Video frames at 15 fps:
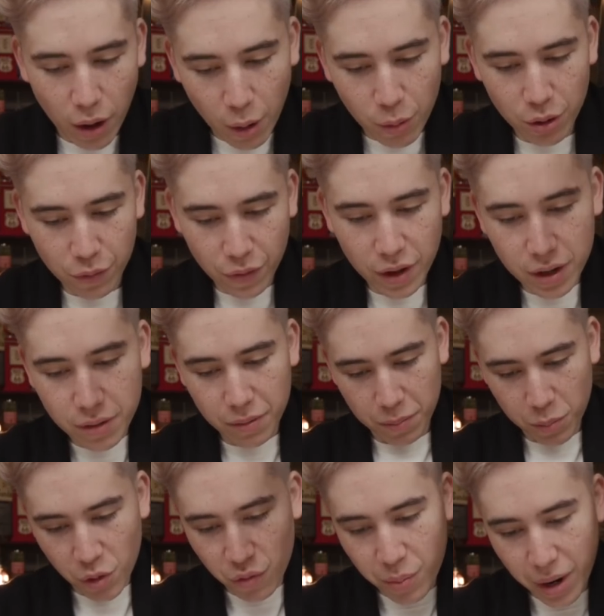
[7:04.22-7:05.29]
I wonder if I
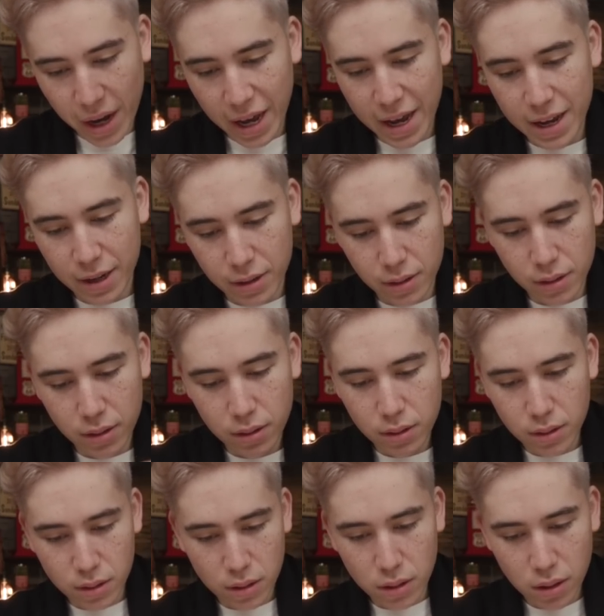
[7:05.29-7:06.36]
move my hand,
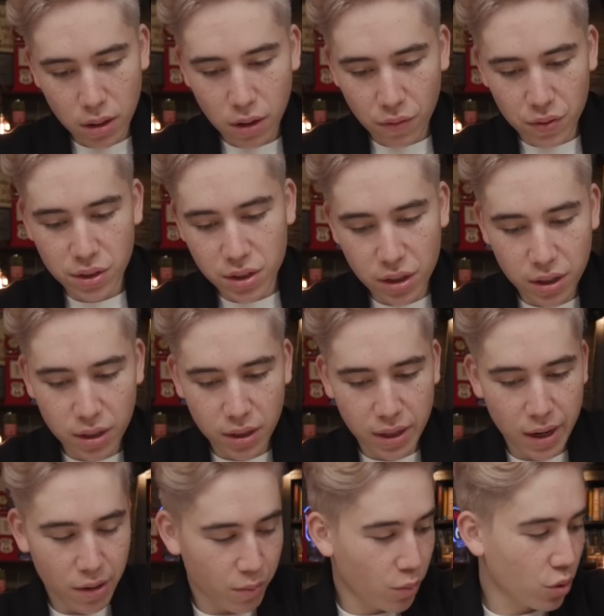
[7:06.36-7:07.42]
if it's gonna
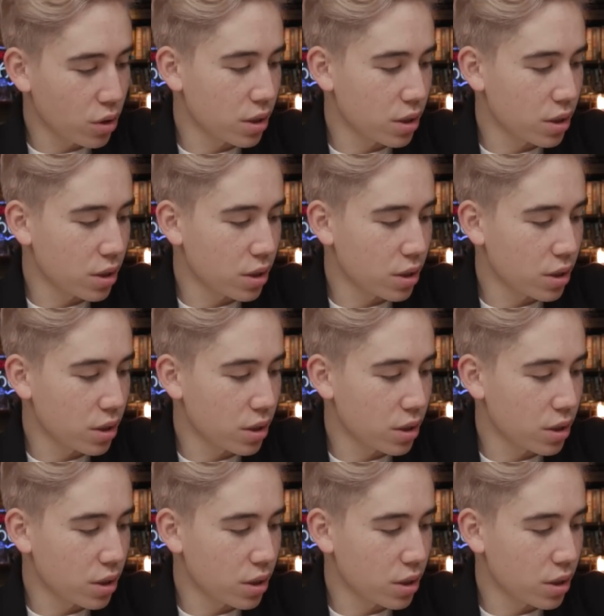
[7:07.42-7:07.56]
count more